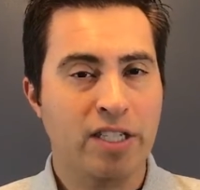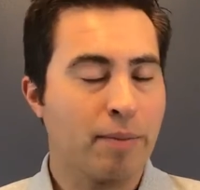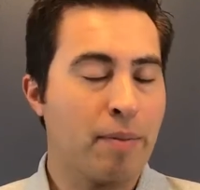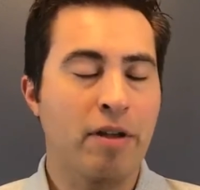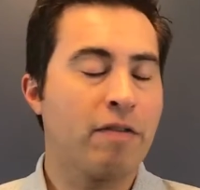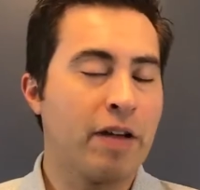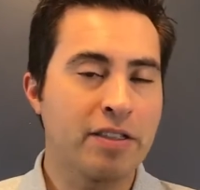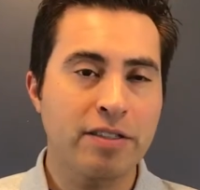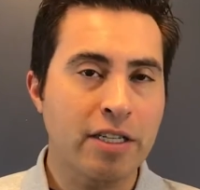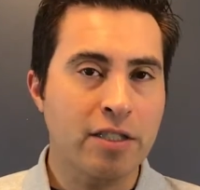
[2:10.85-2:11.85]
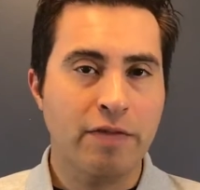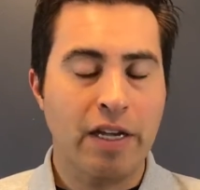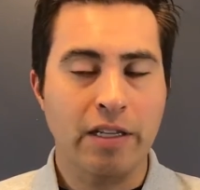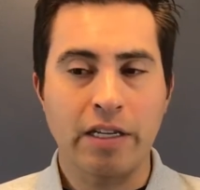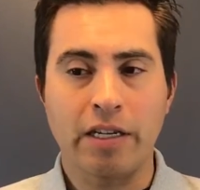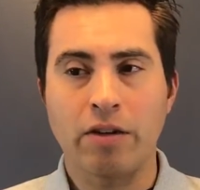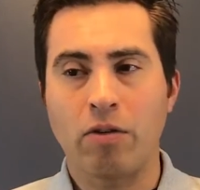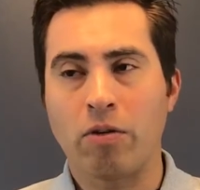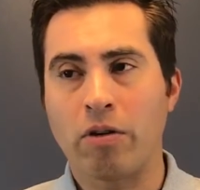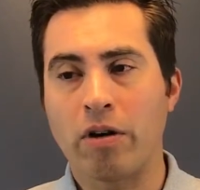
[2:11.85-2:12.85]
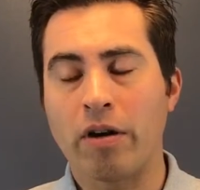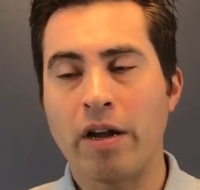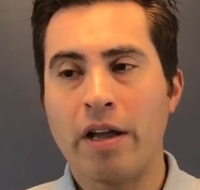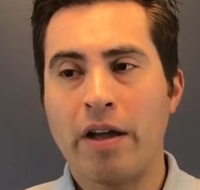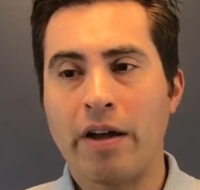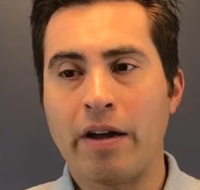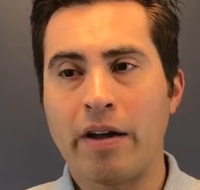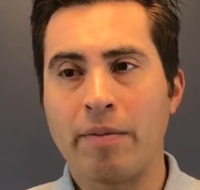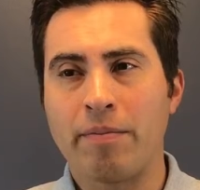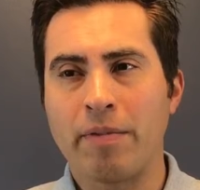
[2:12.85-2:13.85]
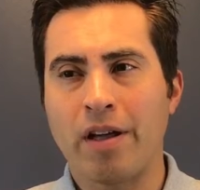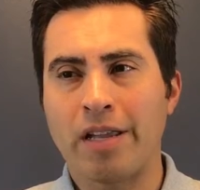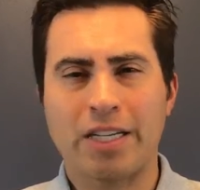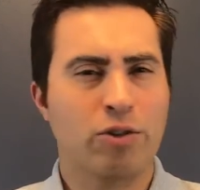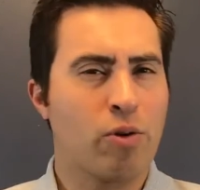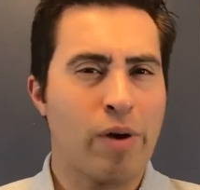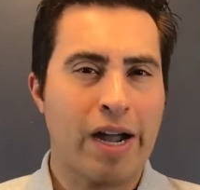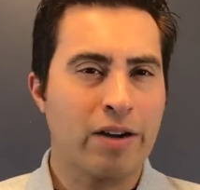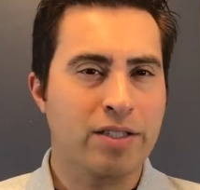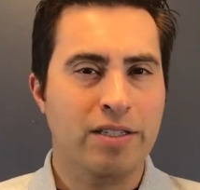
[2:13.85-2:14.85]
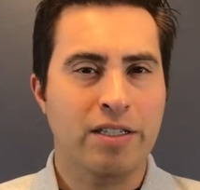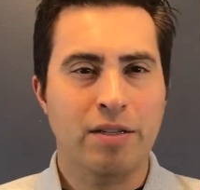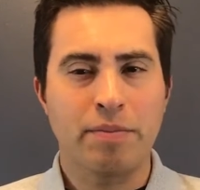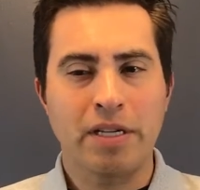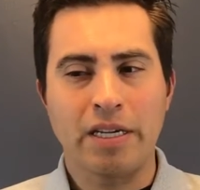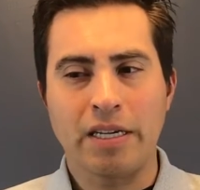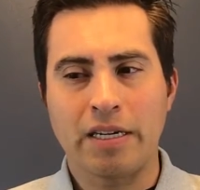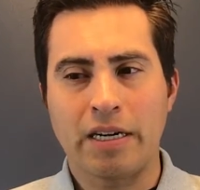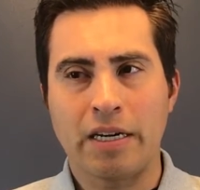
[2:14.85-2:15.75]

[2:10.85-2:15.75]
like maybe a fence that is failing or electrical wires that need to be